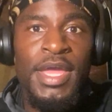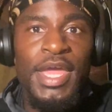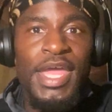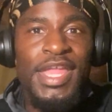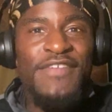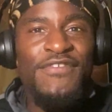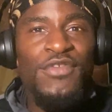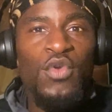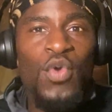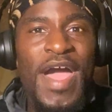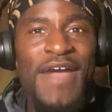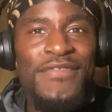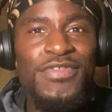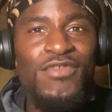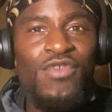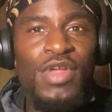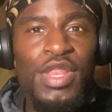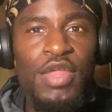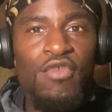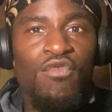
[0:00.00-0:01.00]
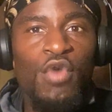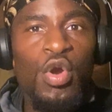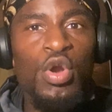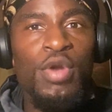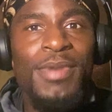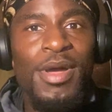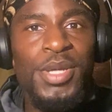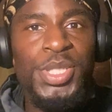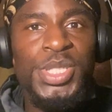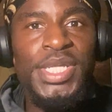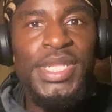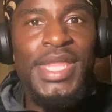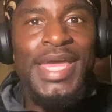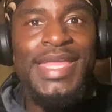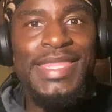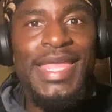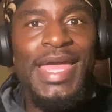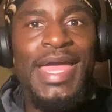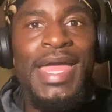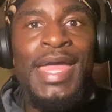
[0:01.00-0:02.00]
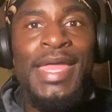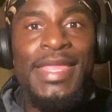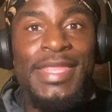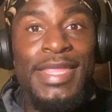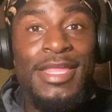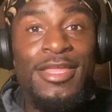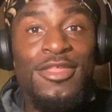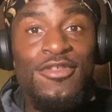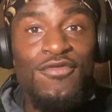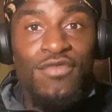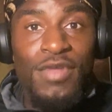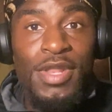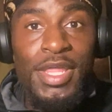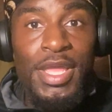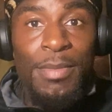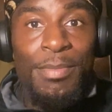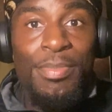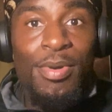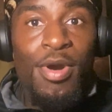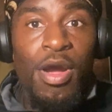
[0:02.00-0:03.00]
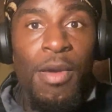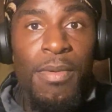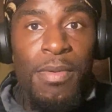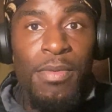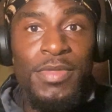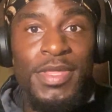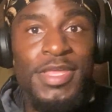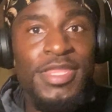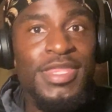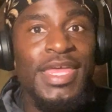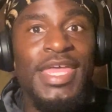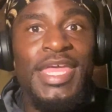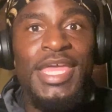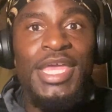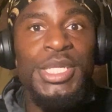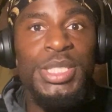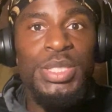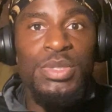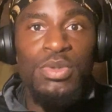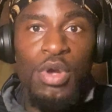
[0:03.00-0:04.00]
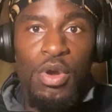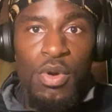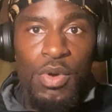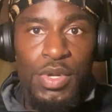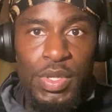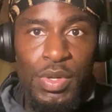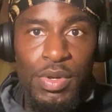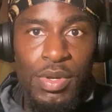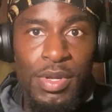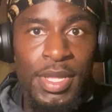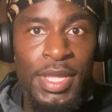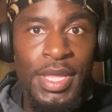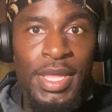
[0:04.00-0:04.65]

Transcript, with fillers: And if you have to really worry about shit like that, then this is really a problem. There's an issue going on.